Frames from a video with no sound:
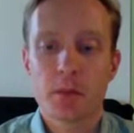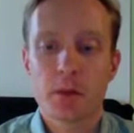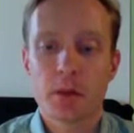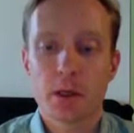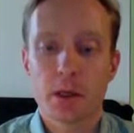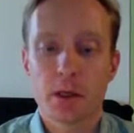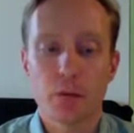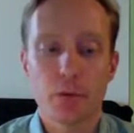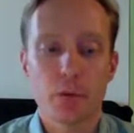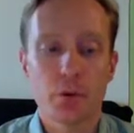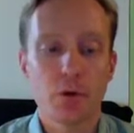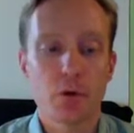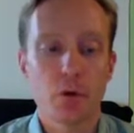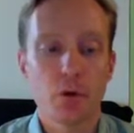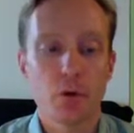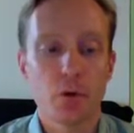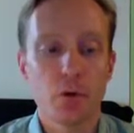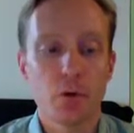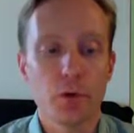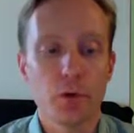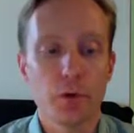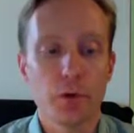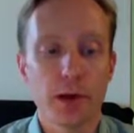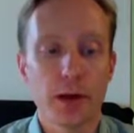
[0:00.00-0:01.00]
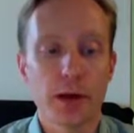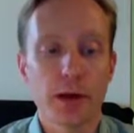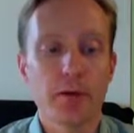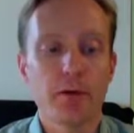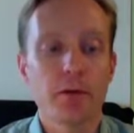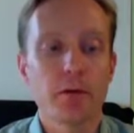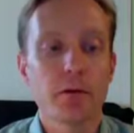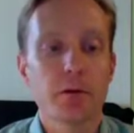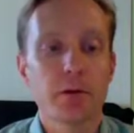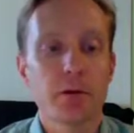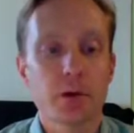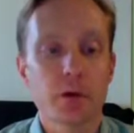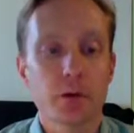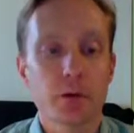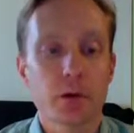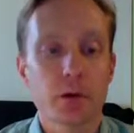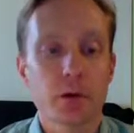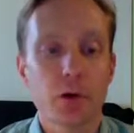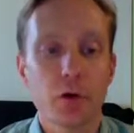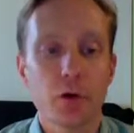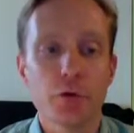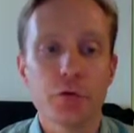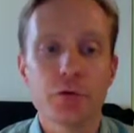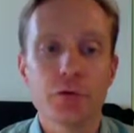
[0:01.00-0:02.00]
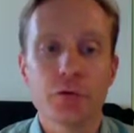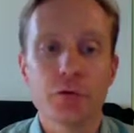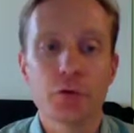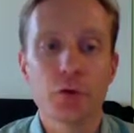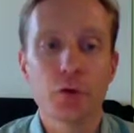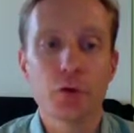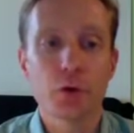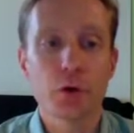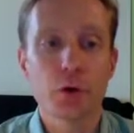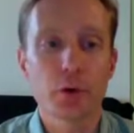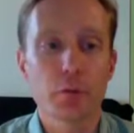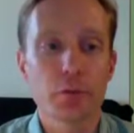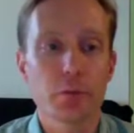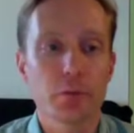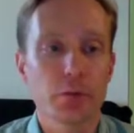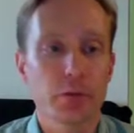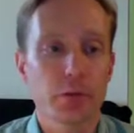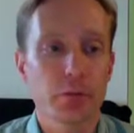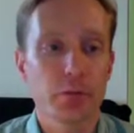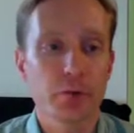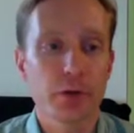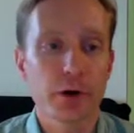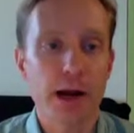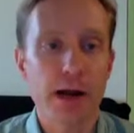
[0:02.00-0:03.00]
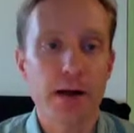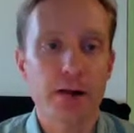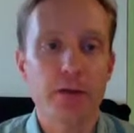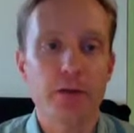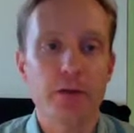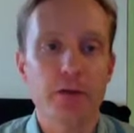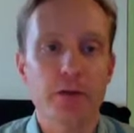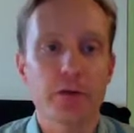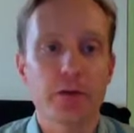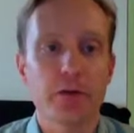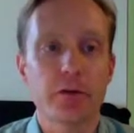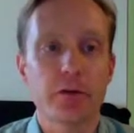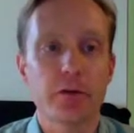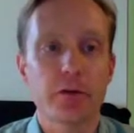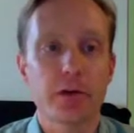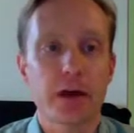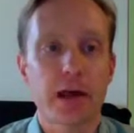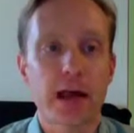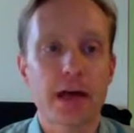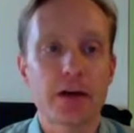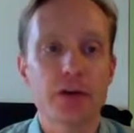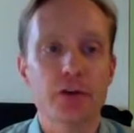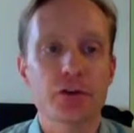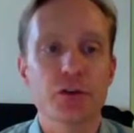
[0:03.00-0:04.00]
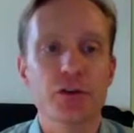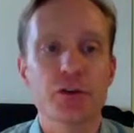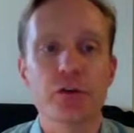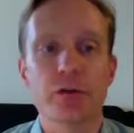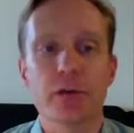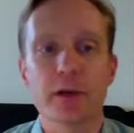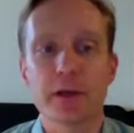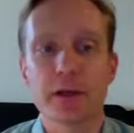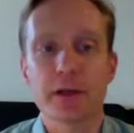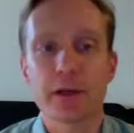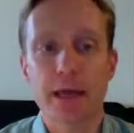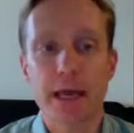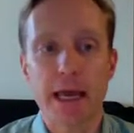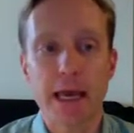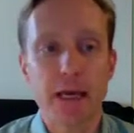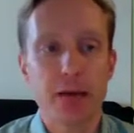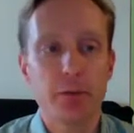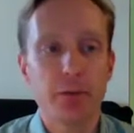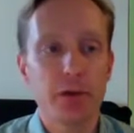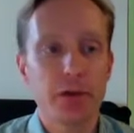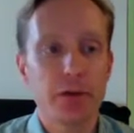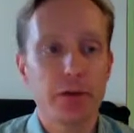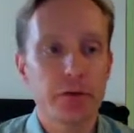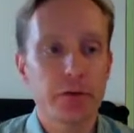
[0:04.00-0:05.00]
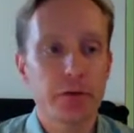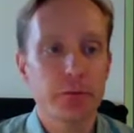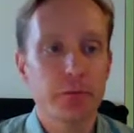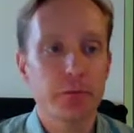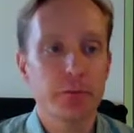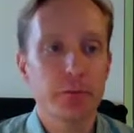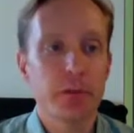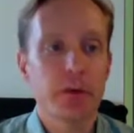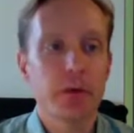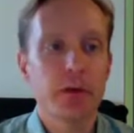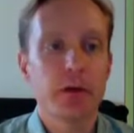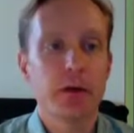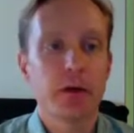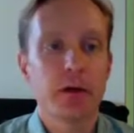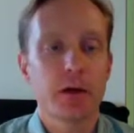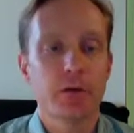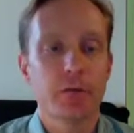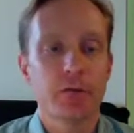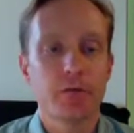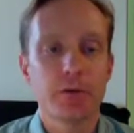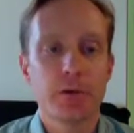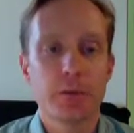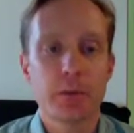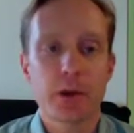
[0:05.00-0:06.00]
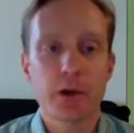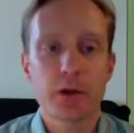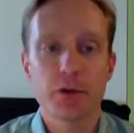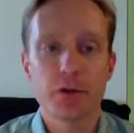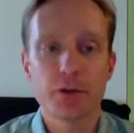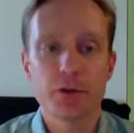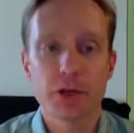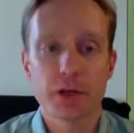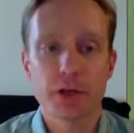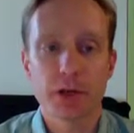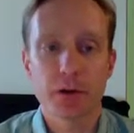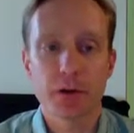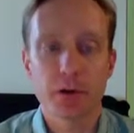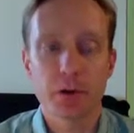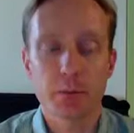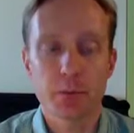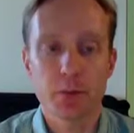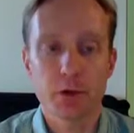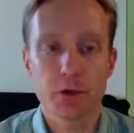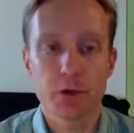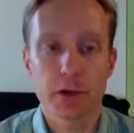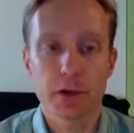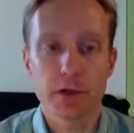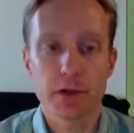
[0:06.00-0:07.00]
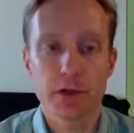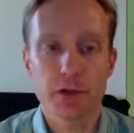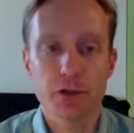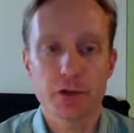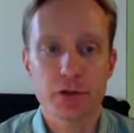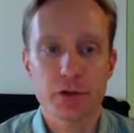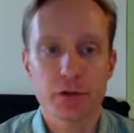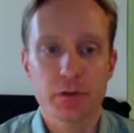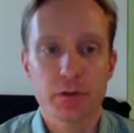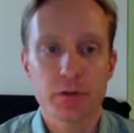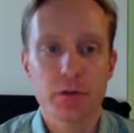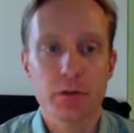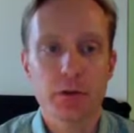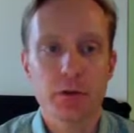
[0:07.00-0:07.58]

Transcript: It would hold that cultural norms and practices and actions like cannibalism and female genital mutilation,